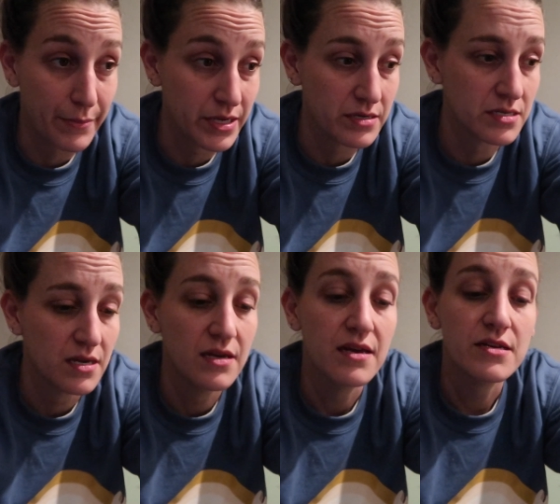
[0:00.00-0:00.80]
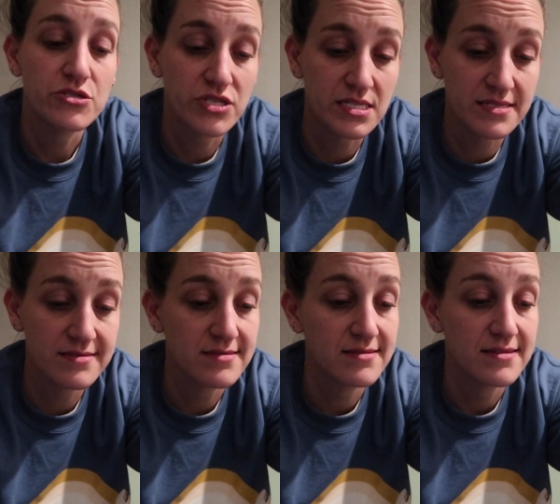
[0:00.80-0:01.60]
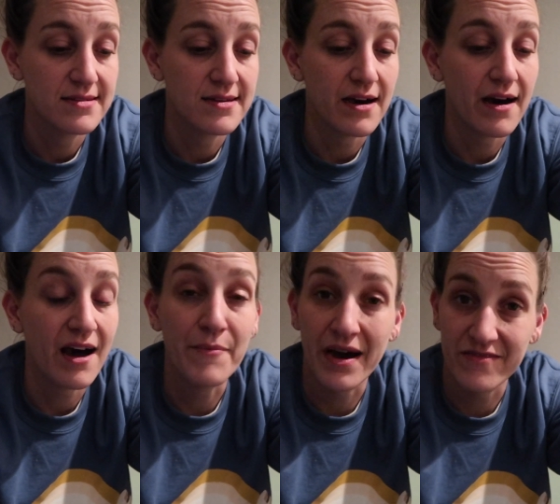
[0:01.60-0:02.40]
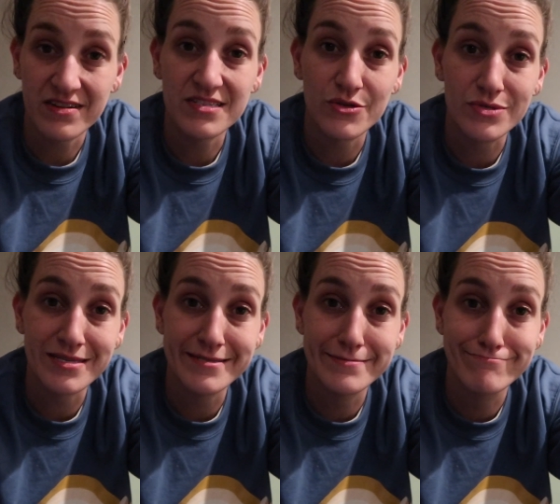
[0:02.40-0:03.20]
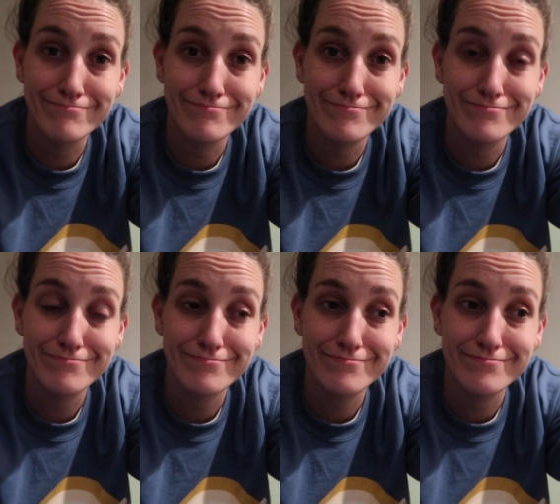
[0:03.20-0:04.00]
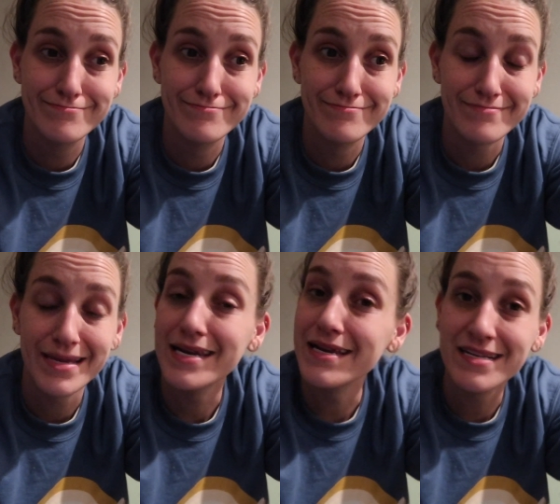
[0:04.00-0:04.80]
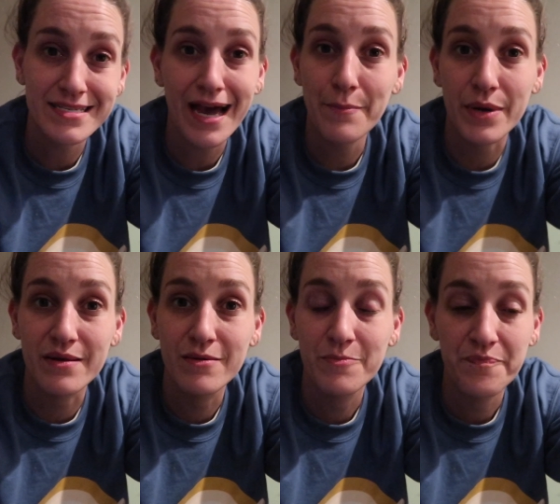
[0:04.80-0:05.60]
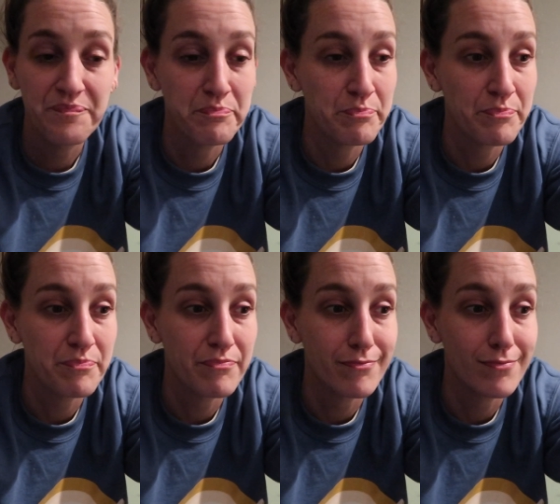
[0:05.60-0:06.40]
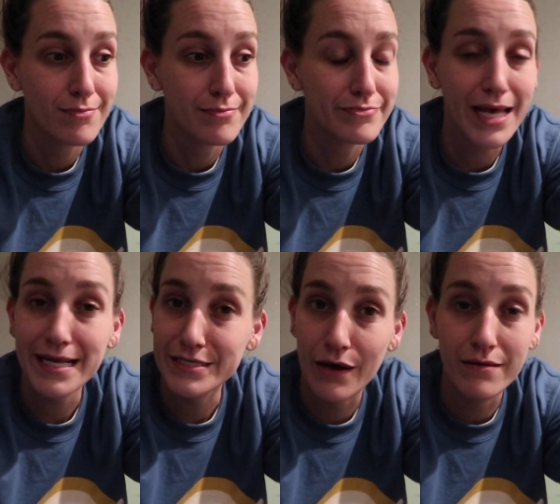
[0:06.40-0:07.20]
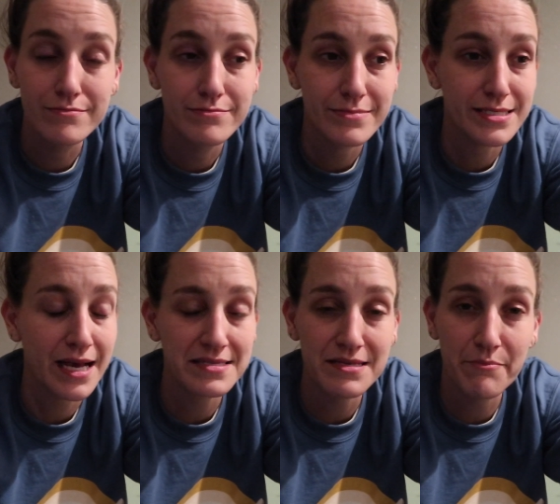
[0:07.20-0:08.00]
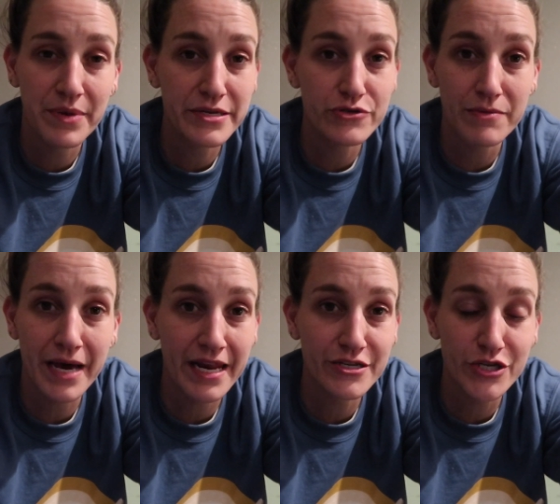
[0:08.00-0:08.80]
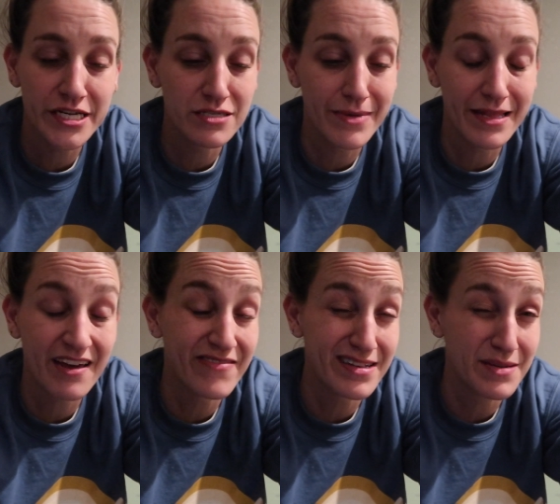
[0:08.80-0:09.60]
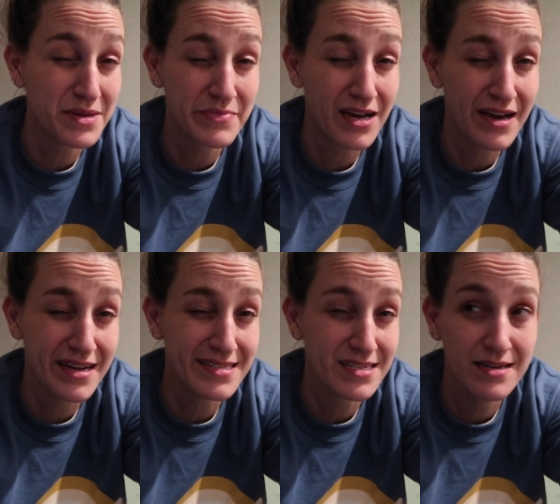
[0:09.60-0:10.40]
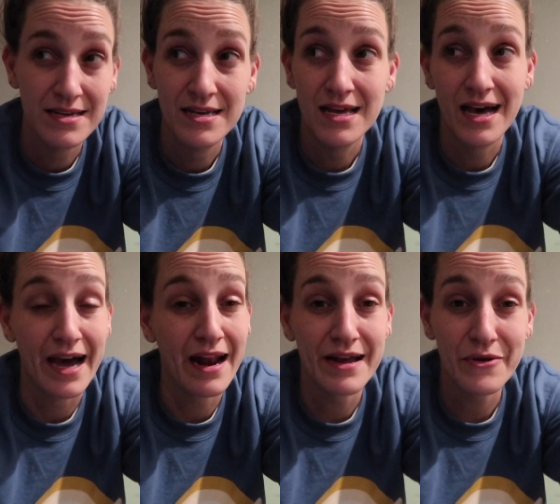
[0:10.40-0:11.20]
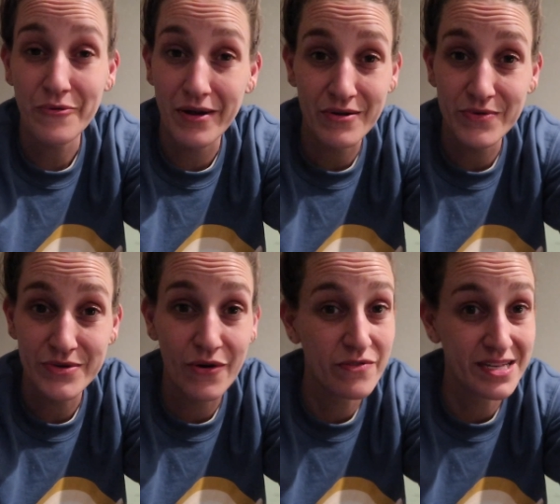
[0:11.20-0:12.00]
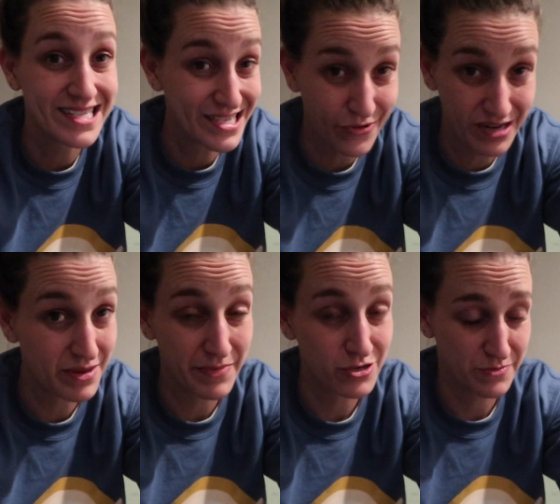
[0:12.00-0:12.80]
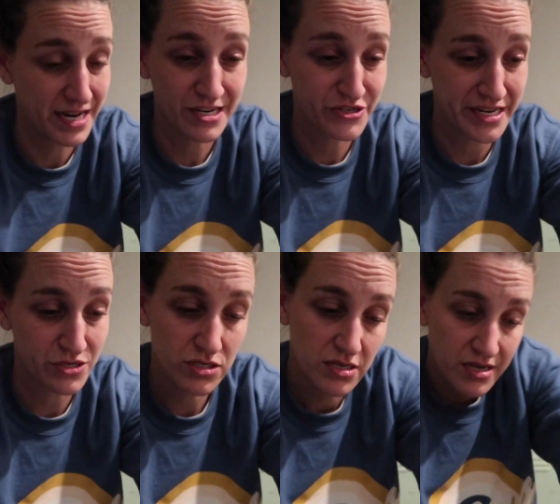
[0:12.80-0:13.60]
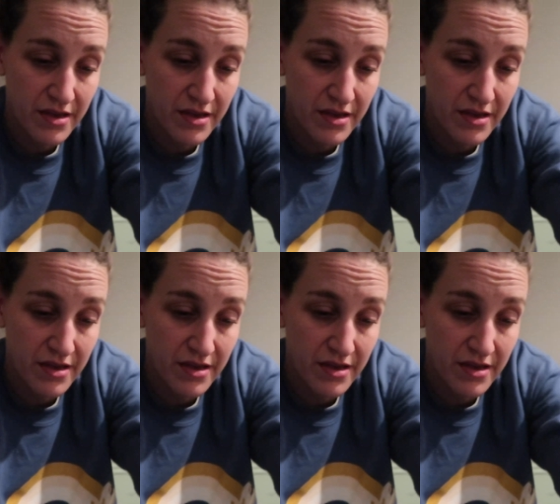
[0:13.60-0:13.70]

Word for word: happened. It's just, I'm out of excuses. And it needs to happen. That's all. It's not some big dramatic change in my life because I'm going to be honest, I, I, don't, I don't know if this is going to be a big dramatic change,